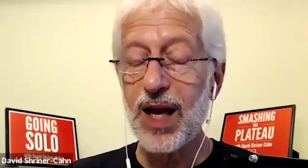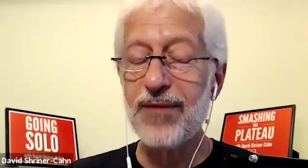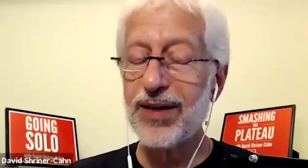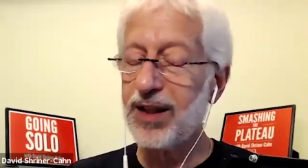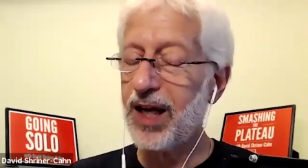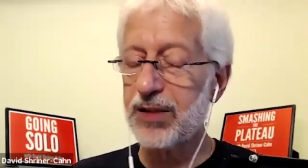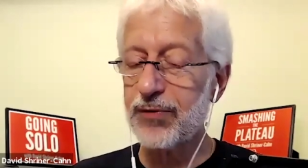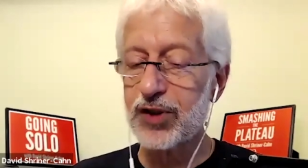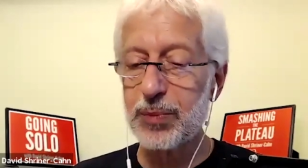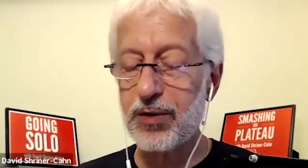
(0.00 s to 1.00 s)
I've had lots of
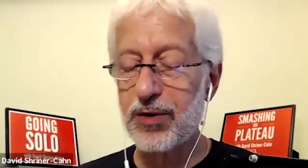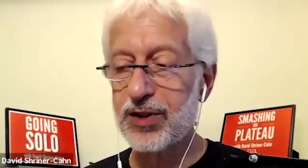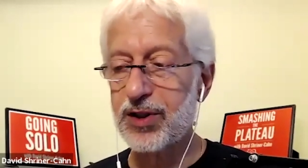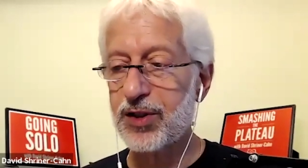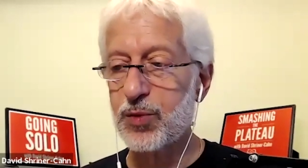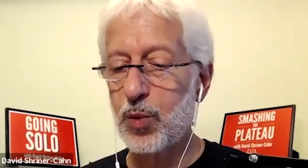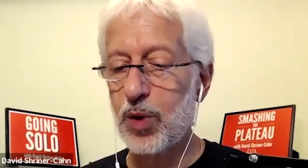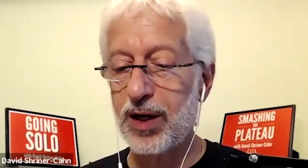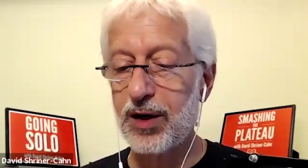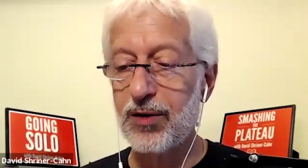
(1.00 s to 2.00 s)
experiences
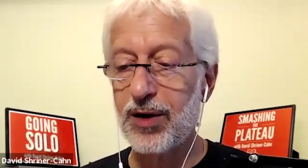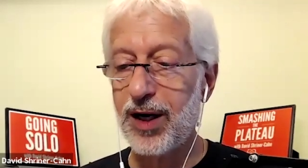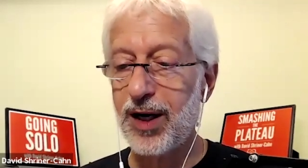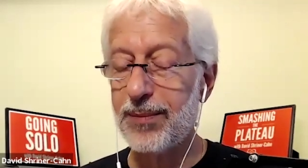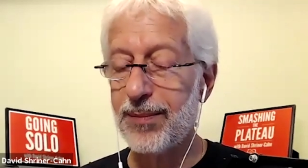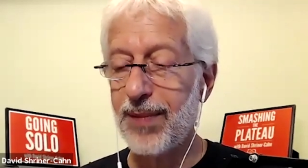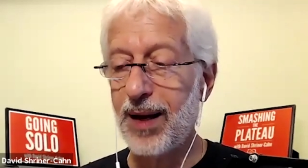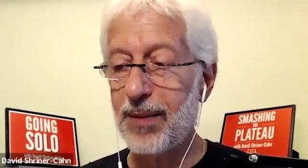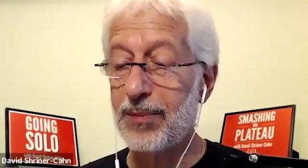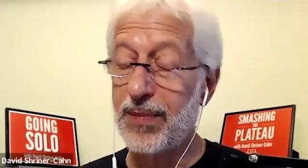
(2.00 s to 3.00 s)
where um,
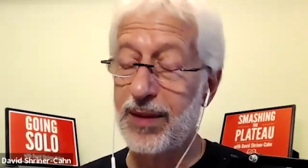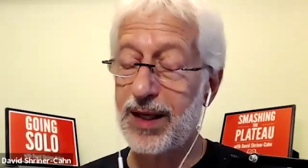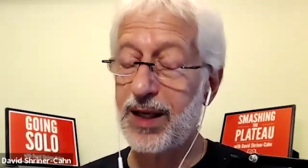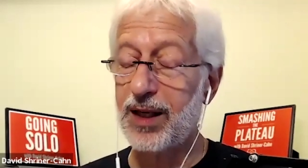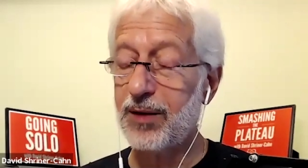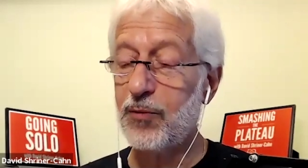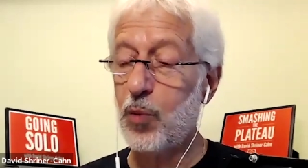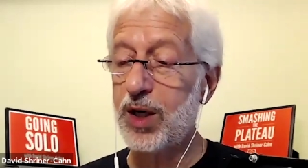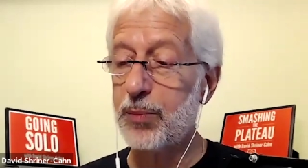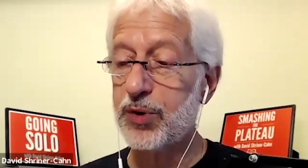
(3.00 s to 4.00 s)
I'm, I'm, thinking of
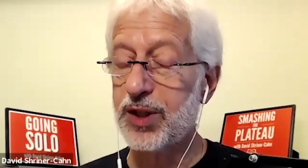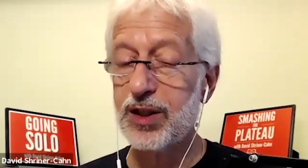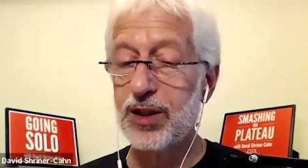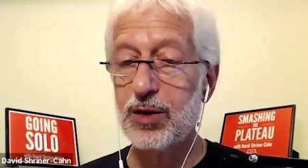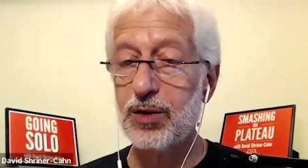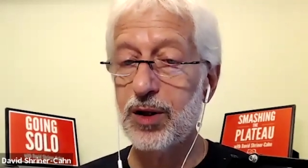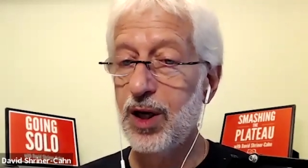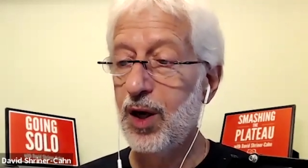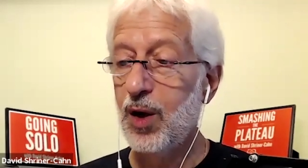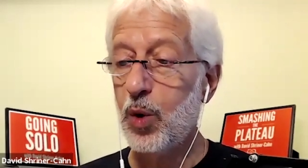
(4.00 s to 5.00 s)
one in particular
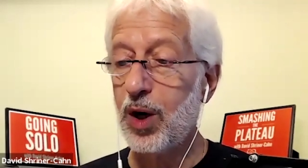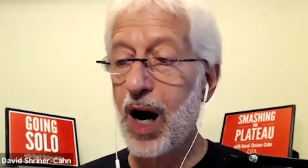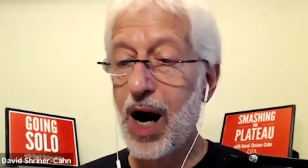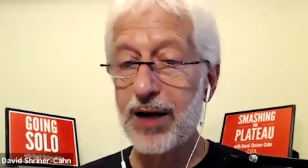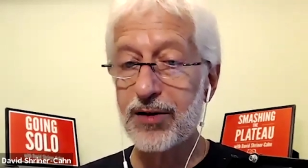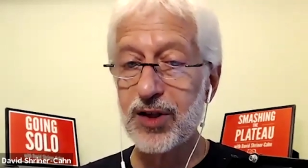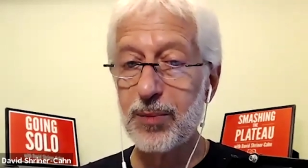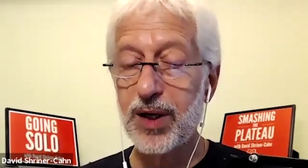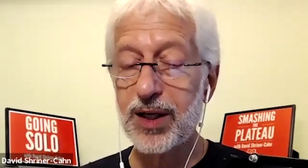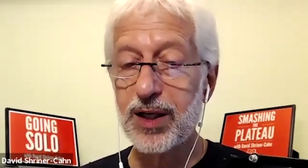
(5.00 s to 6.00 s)
where I hired
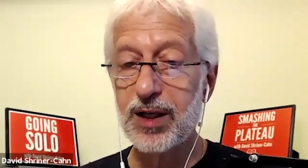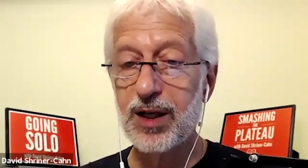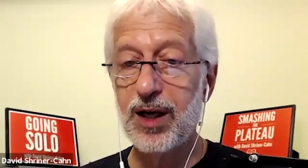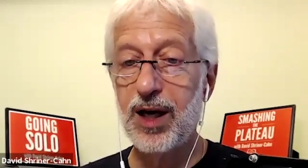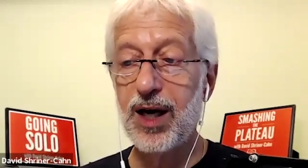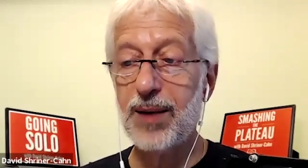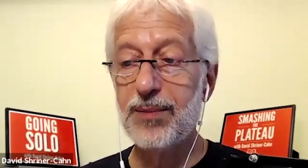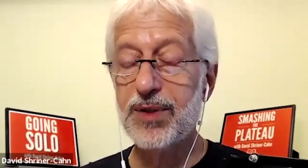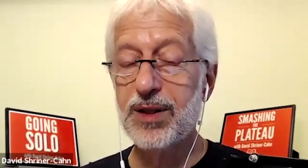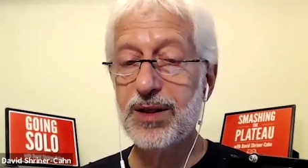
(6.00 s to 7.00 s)
somebody um,
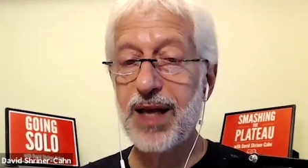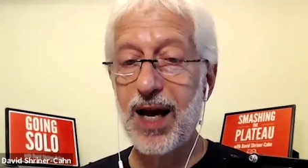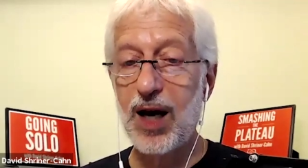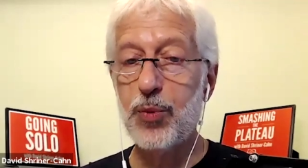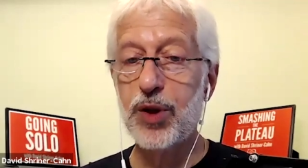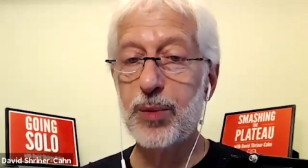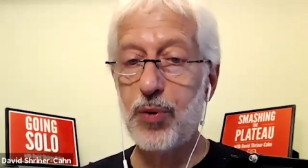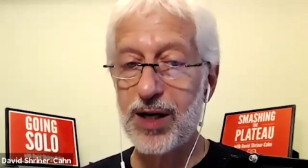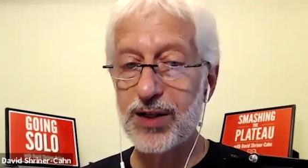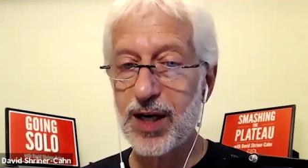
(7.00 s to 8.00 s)
to help with a
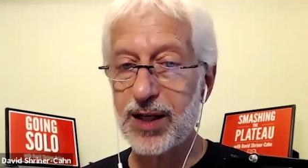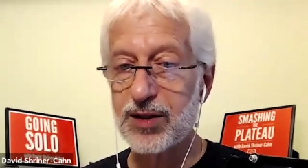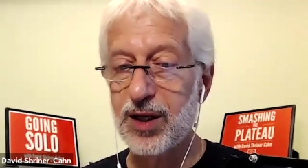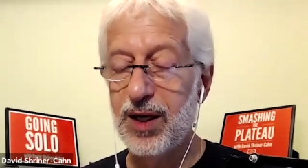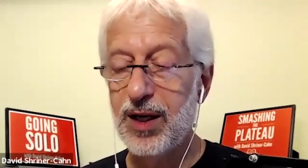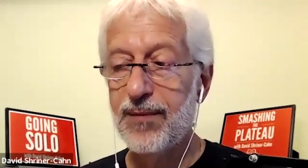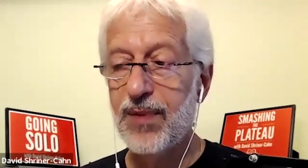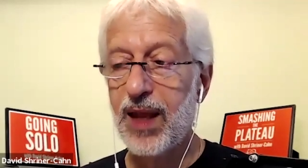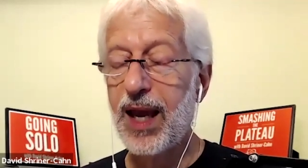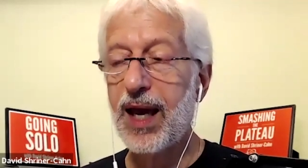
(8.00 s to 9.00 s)
project,
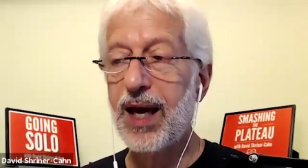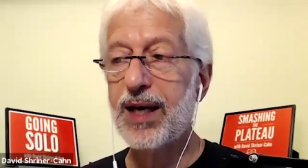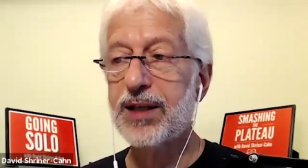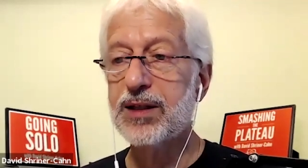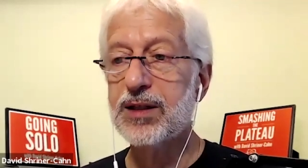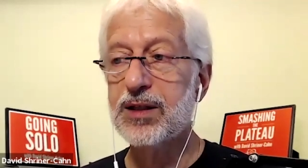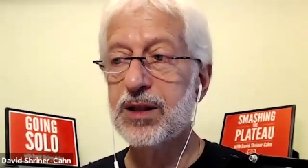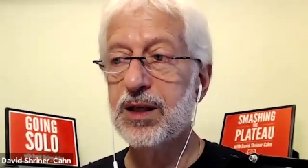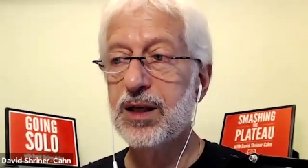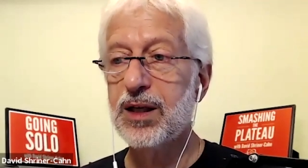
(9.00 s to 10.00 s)
and
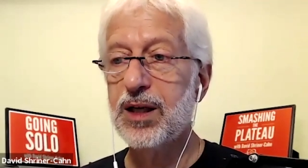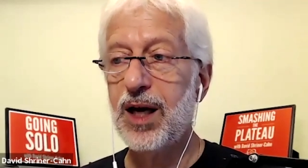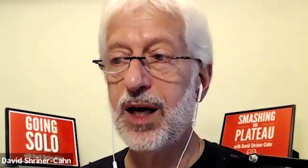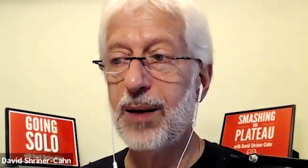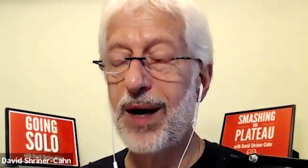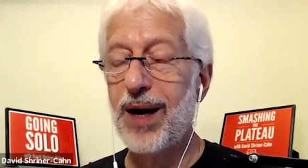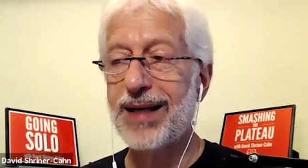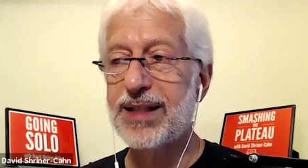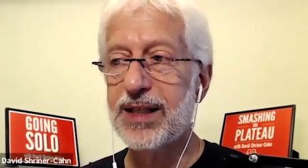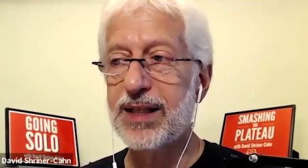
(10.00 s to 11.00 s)
um, I
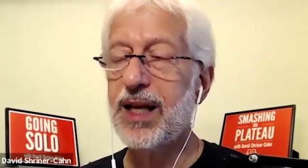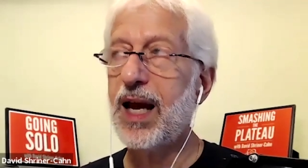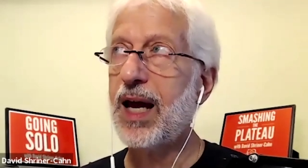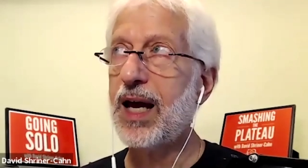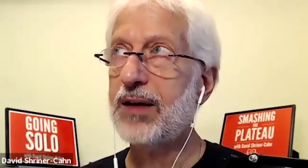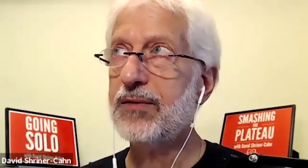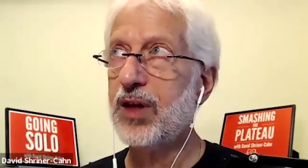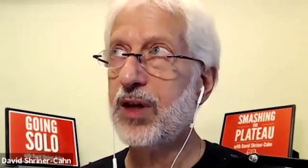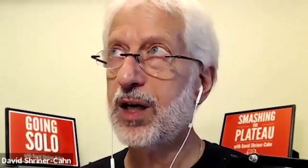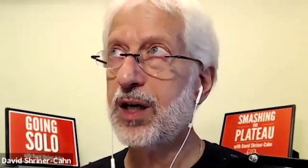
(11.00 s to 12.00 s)
didn't have
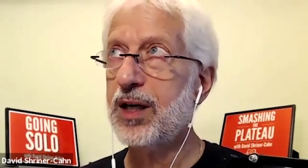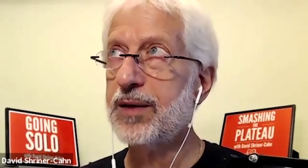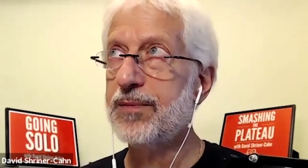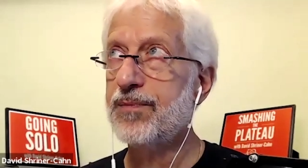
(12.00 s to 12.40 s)
the.